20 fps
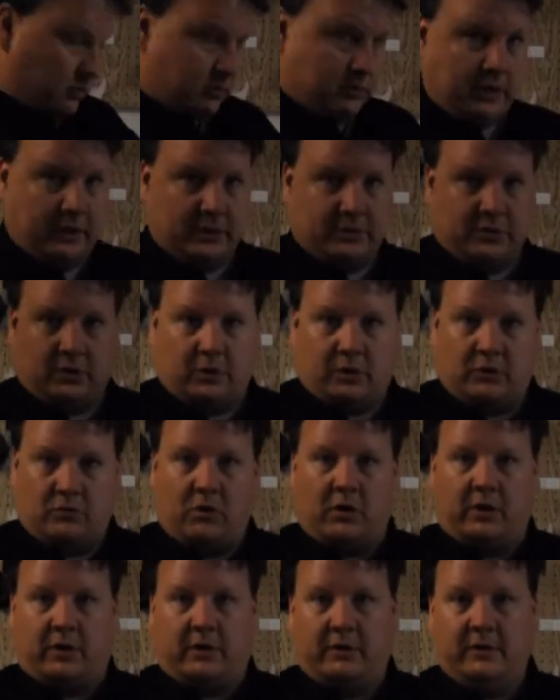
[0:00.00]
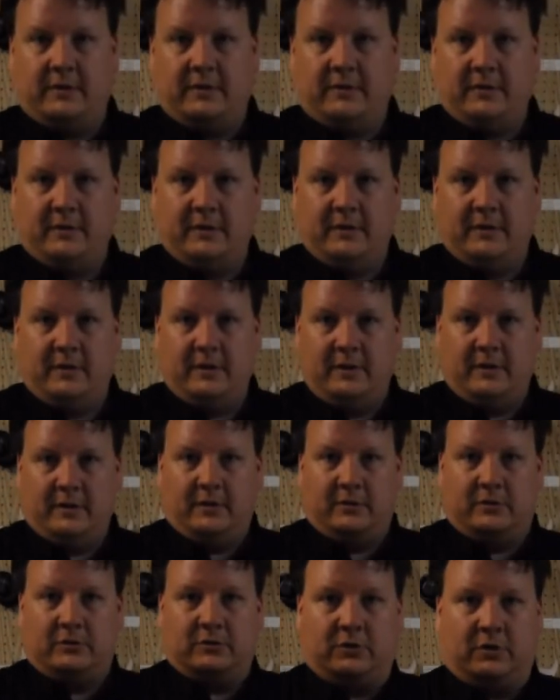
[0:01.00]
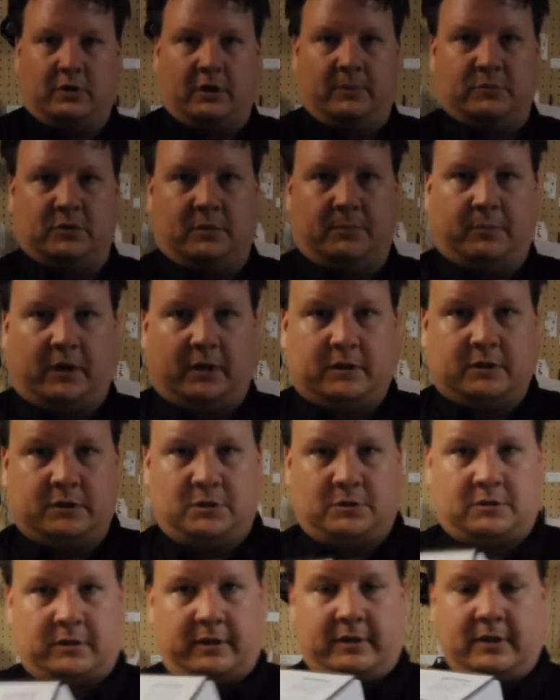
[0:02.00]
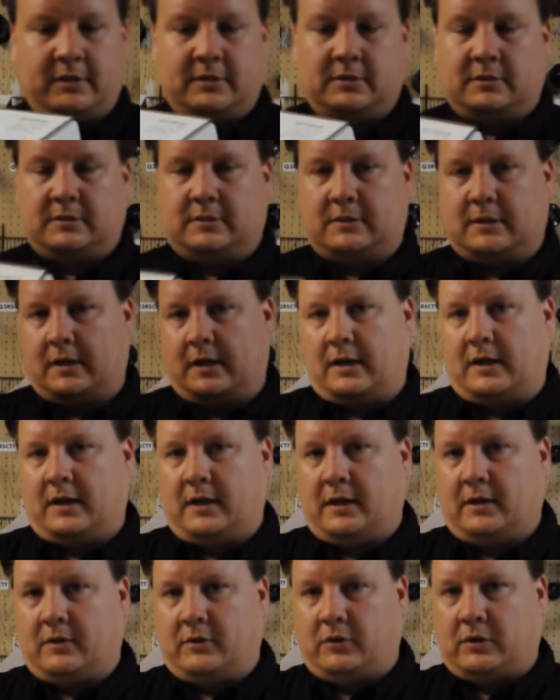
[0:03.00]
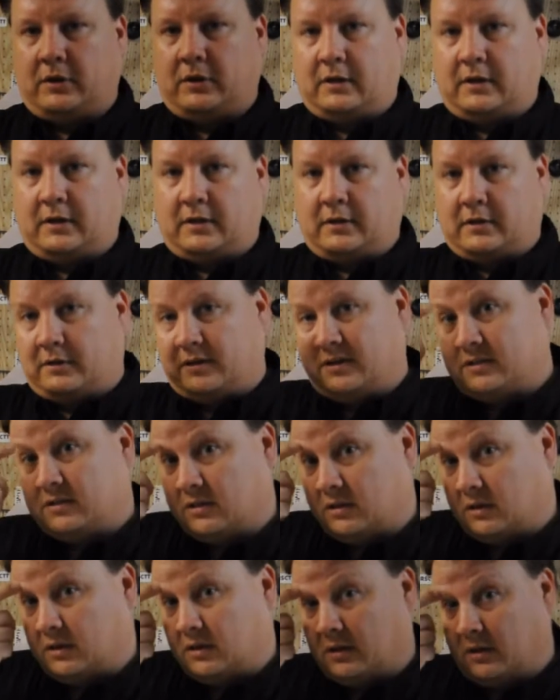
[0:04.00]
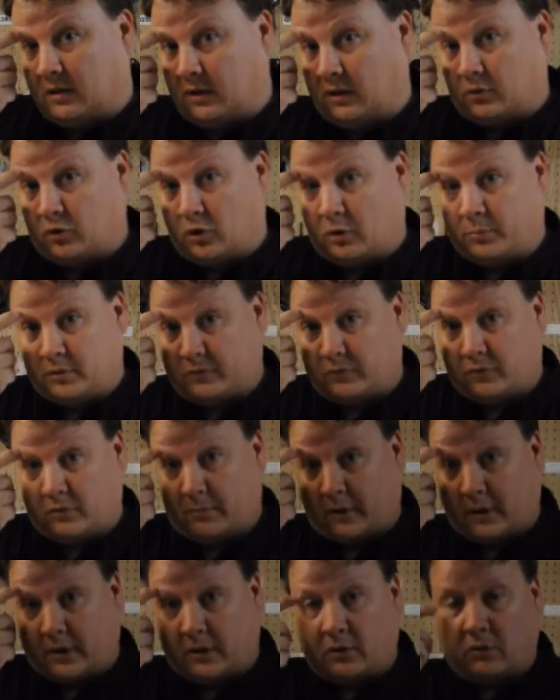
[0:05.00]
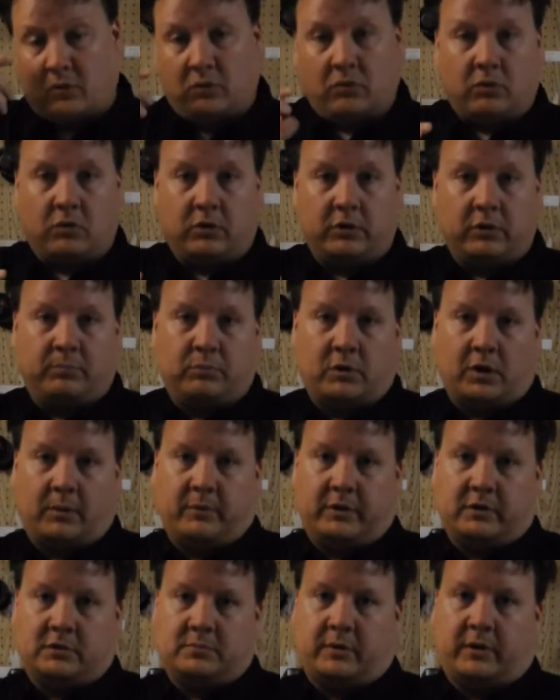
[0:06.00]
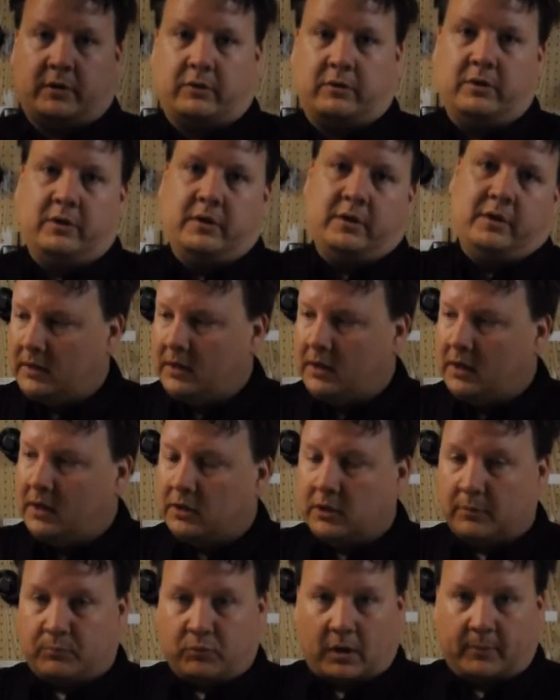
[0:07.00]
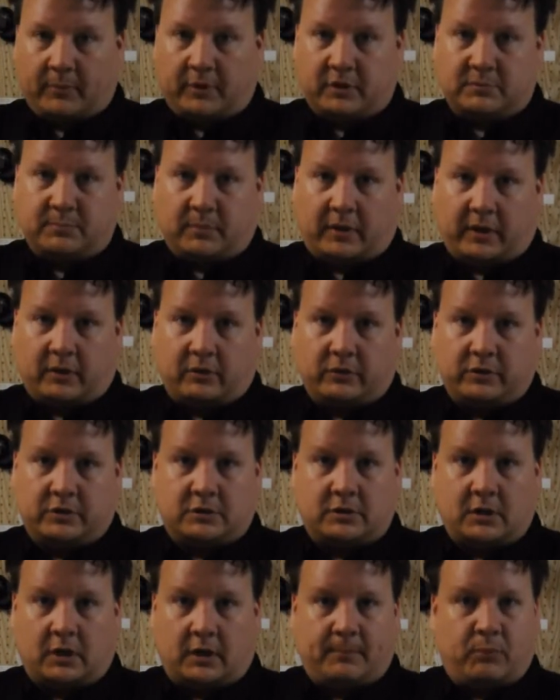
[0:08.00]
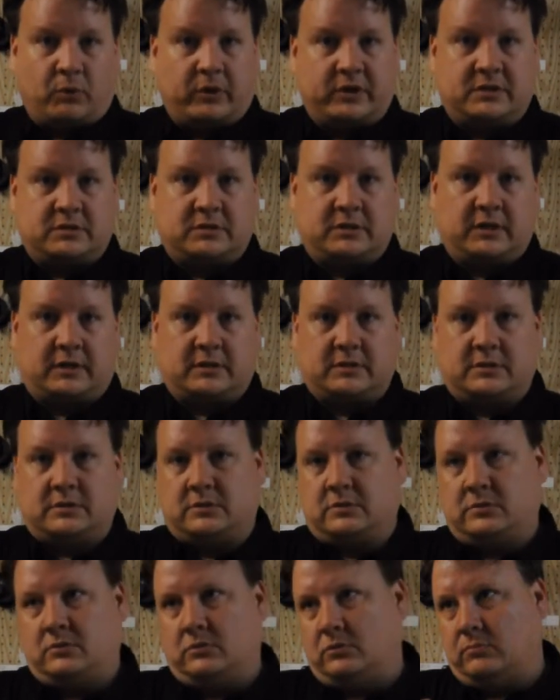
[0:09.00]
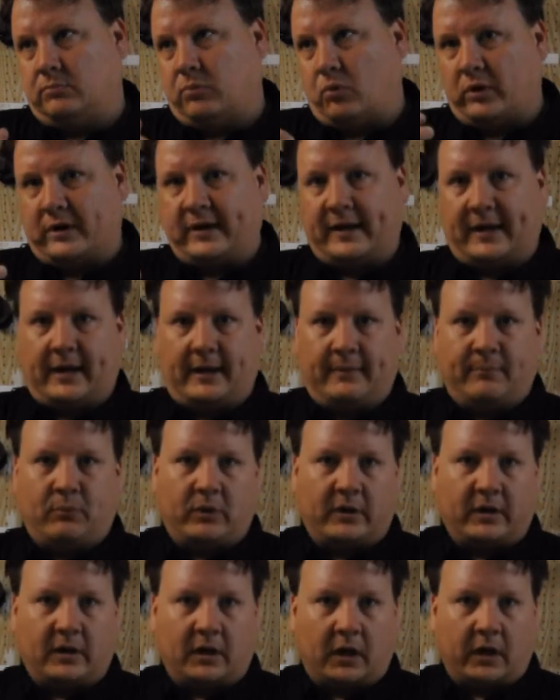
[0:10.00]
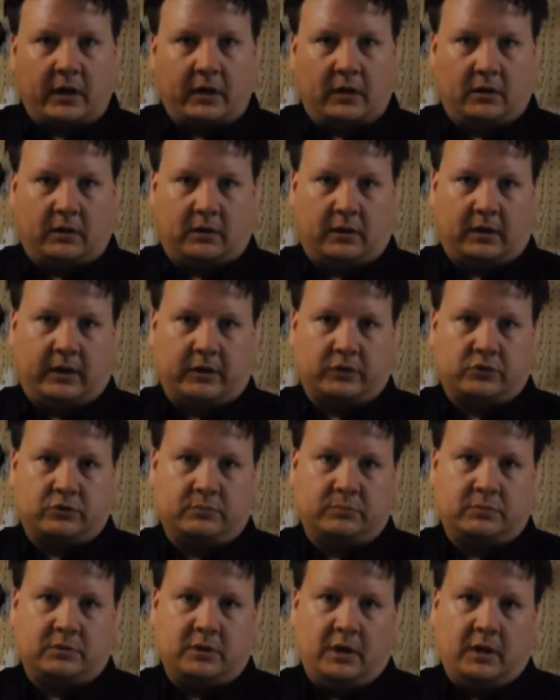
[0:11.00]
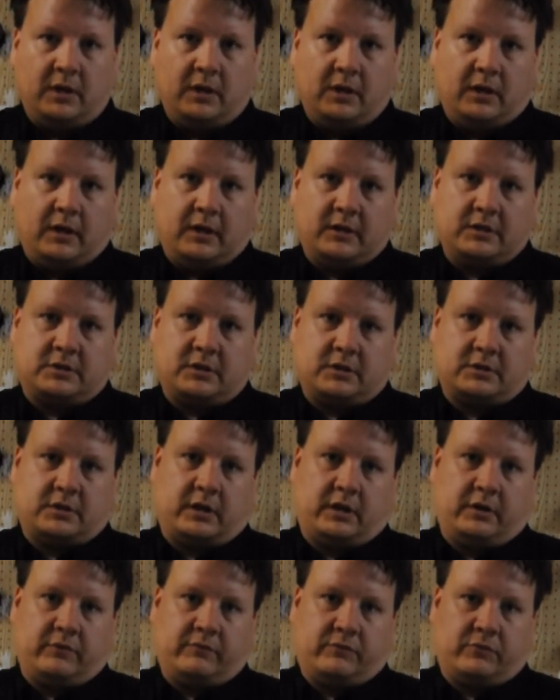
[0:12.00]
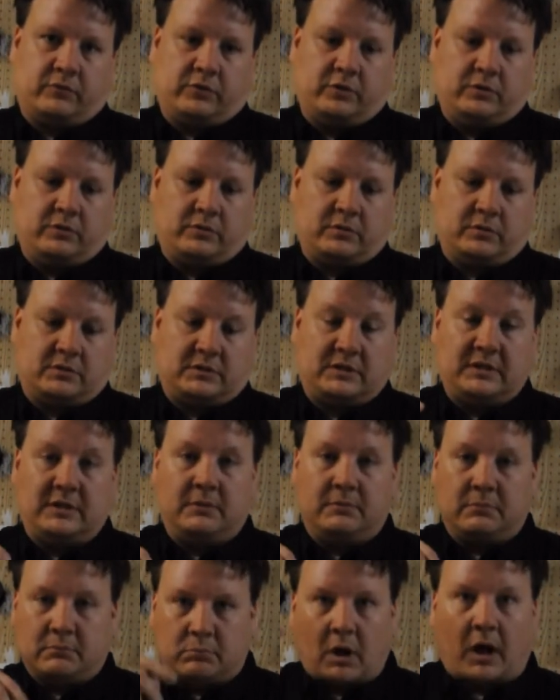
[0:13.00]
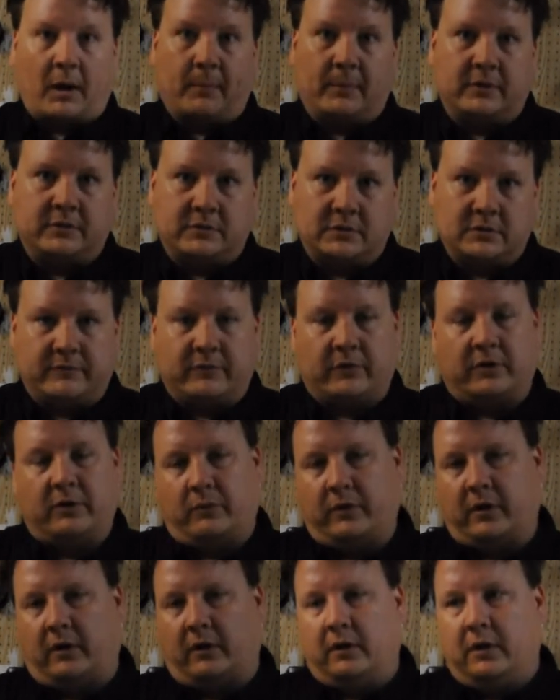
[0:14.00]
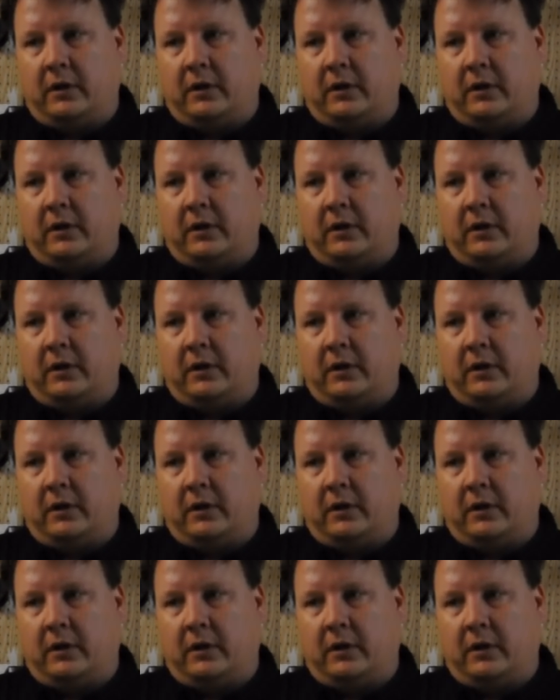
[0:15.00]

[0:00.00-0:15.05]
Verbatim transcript: Daystar Quark. So it comes in a box just like this, and you can get this in the Chromosphere model or the Prominence model. The Prominence model is uh, 0.6 to 0.8, 0.9 uh, angstroms, and is designed for you to see prominences very well.